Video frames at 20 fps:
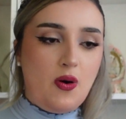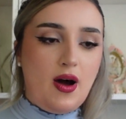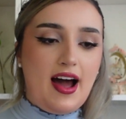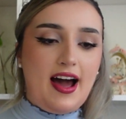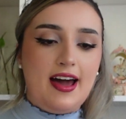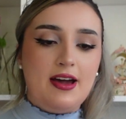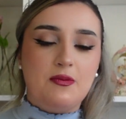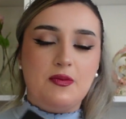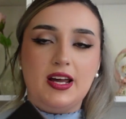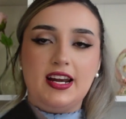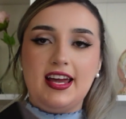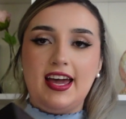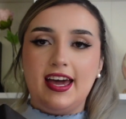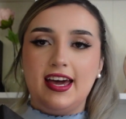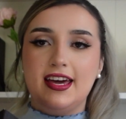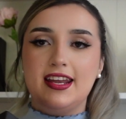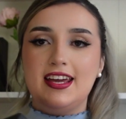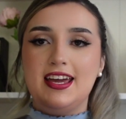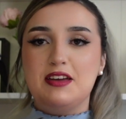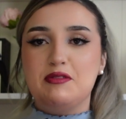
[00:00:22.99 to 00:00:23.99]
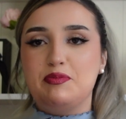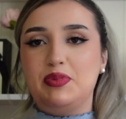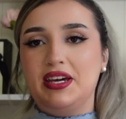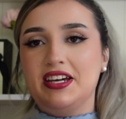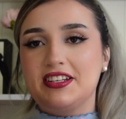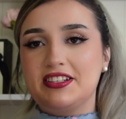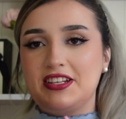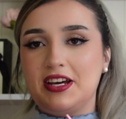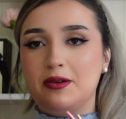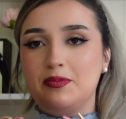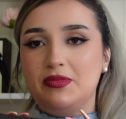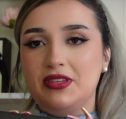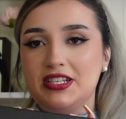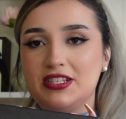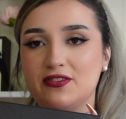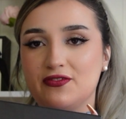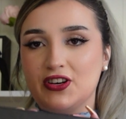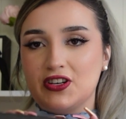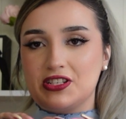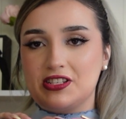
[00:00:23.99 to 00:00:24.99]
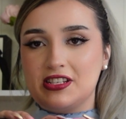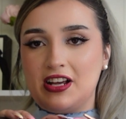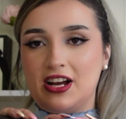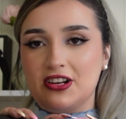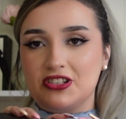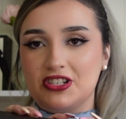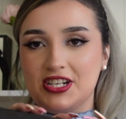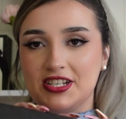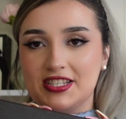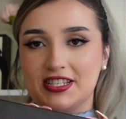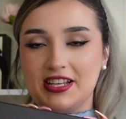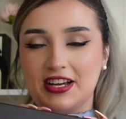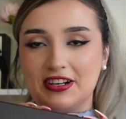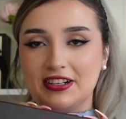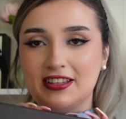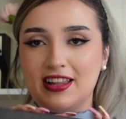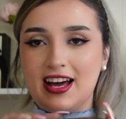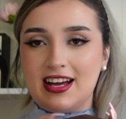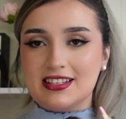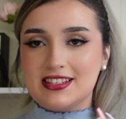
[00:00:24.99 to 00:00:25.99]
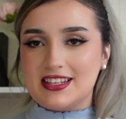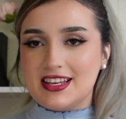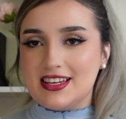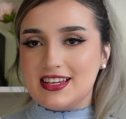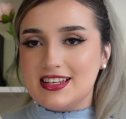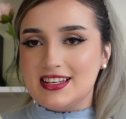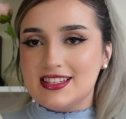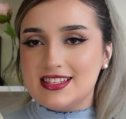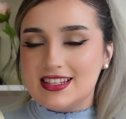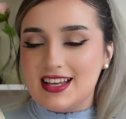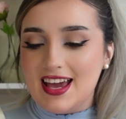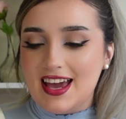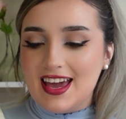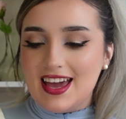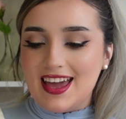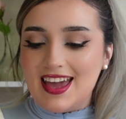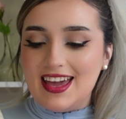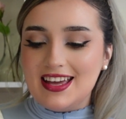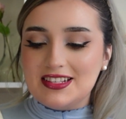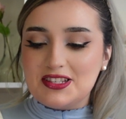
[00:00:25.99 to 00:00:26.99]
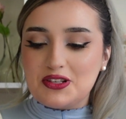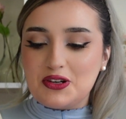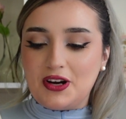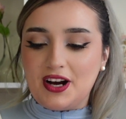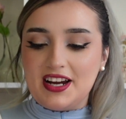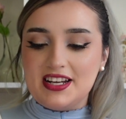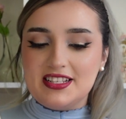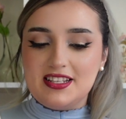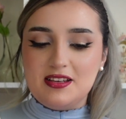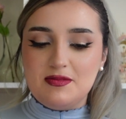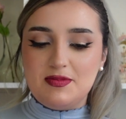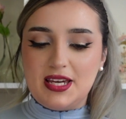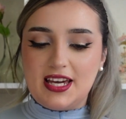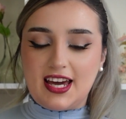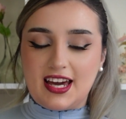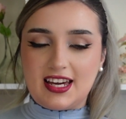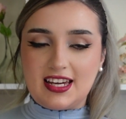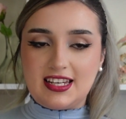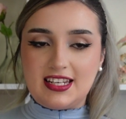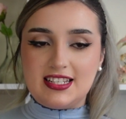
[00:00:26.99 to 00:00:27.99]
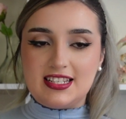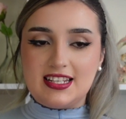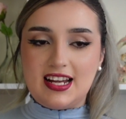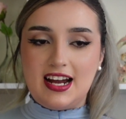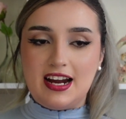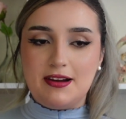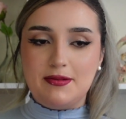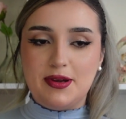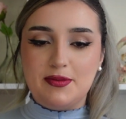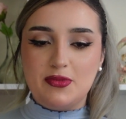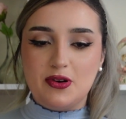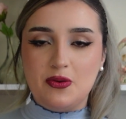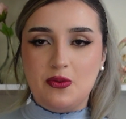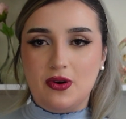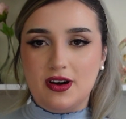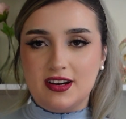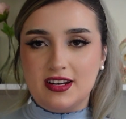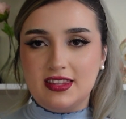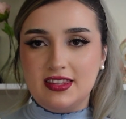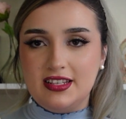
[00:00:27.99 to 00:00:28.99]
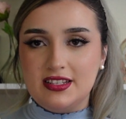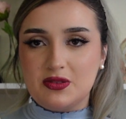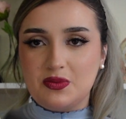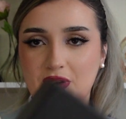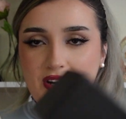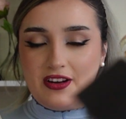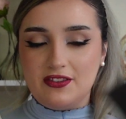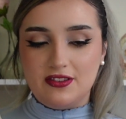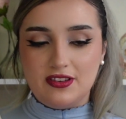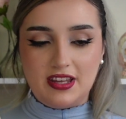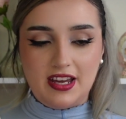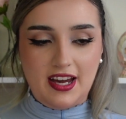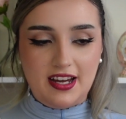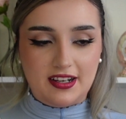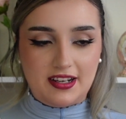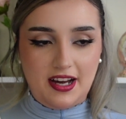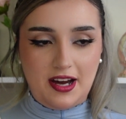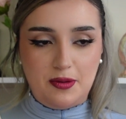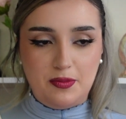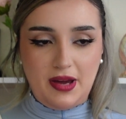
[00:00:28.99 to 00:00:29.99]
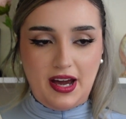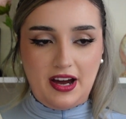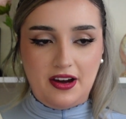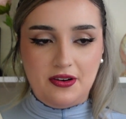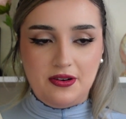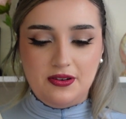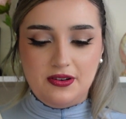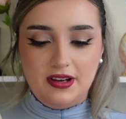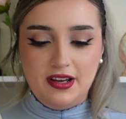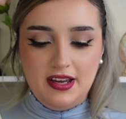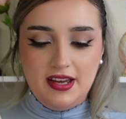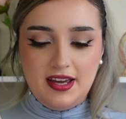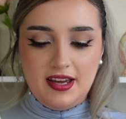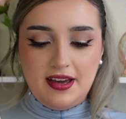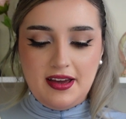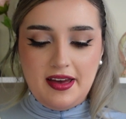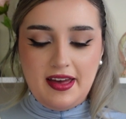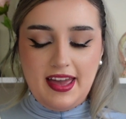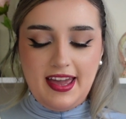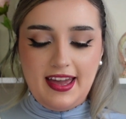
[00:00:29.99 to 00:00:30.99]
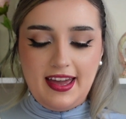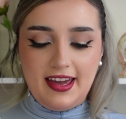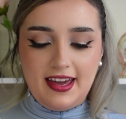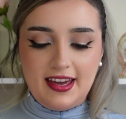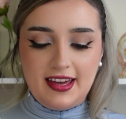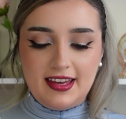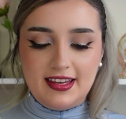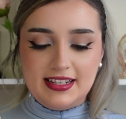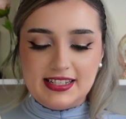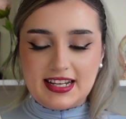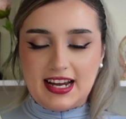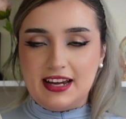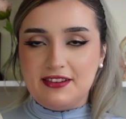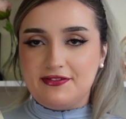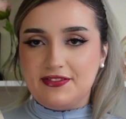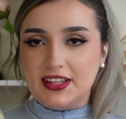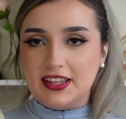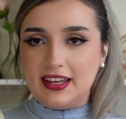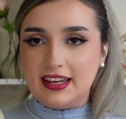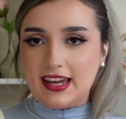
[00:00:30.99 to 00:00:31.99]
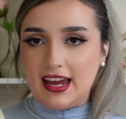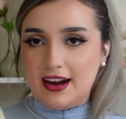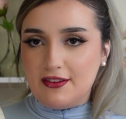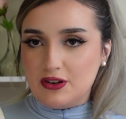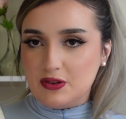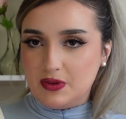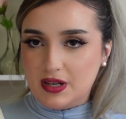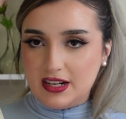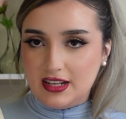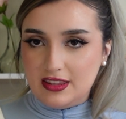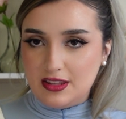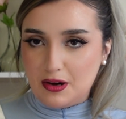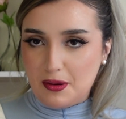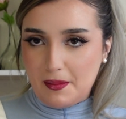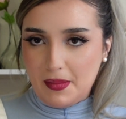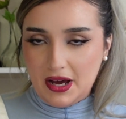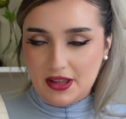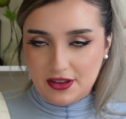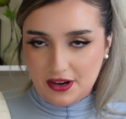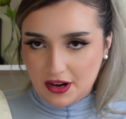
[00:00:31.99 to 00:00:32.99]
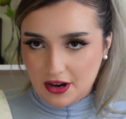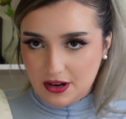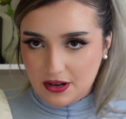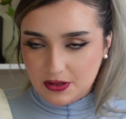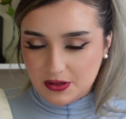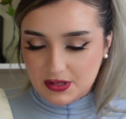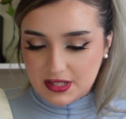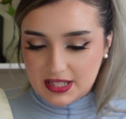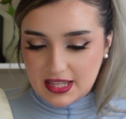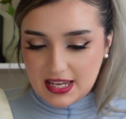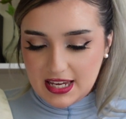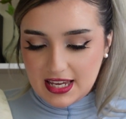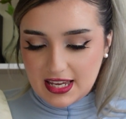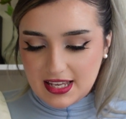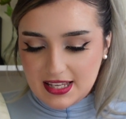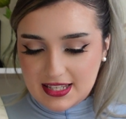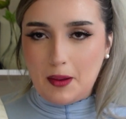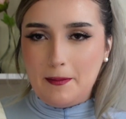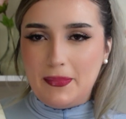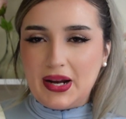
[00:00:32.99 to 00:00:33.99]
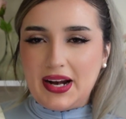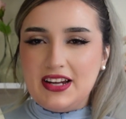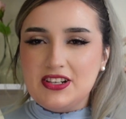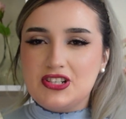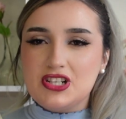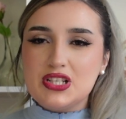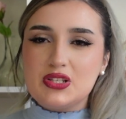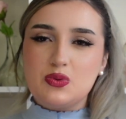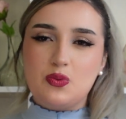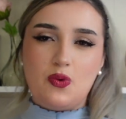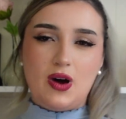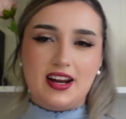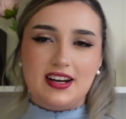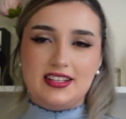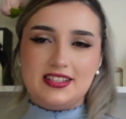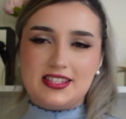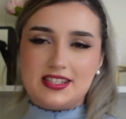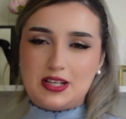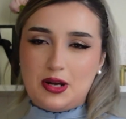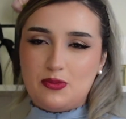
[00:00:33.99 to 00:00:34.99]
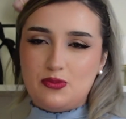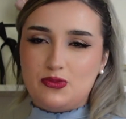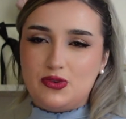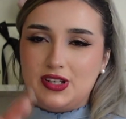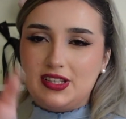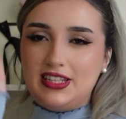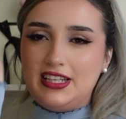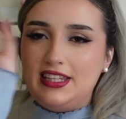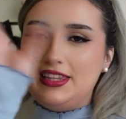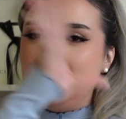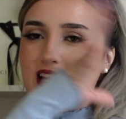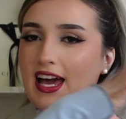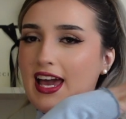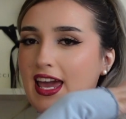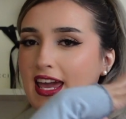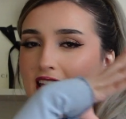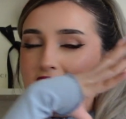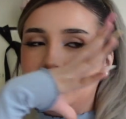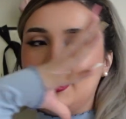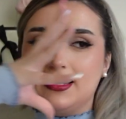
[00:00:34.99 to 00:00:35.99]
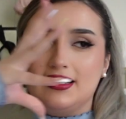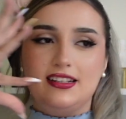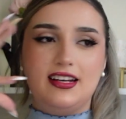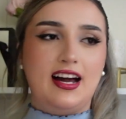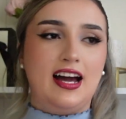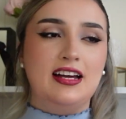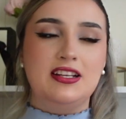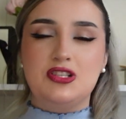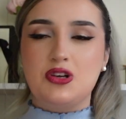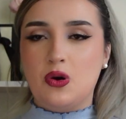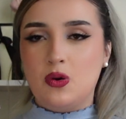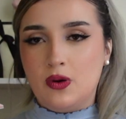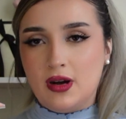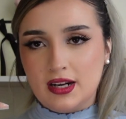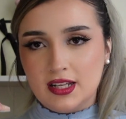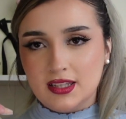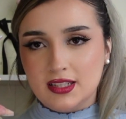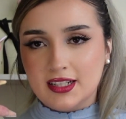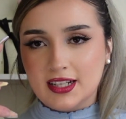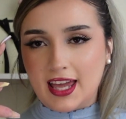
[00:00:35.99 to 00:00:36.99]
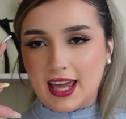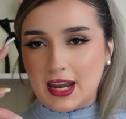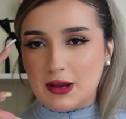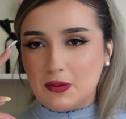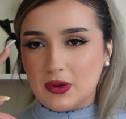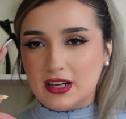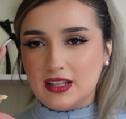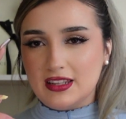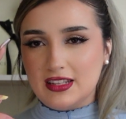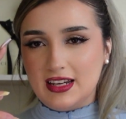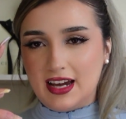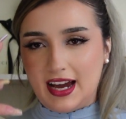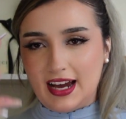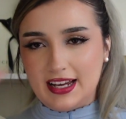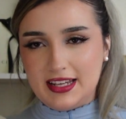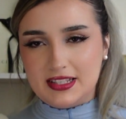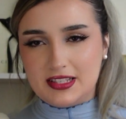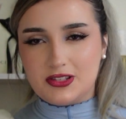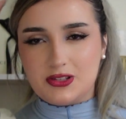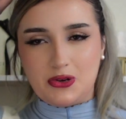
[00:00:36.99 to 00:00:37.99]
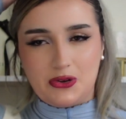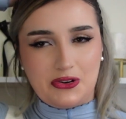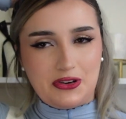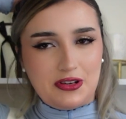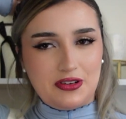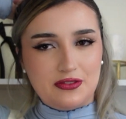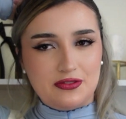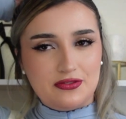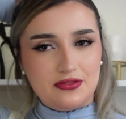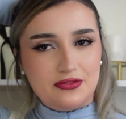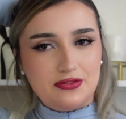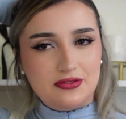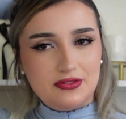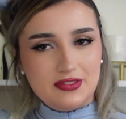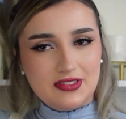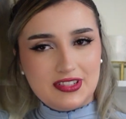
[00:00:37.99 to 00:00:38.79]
I went ahead and picked up these Versace sunglasses. It's crazy because I remember wanting these whenever they had come out, and I feel like everyone and their mother owns these, but I just wanted some really like, I don't want to look anyone in the eyes sort of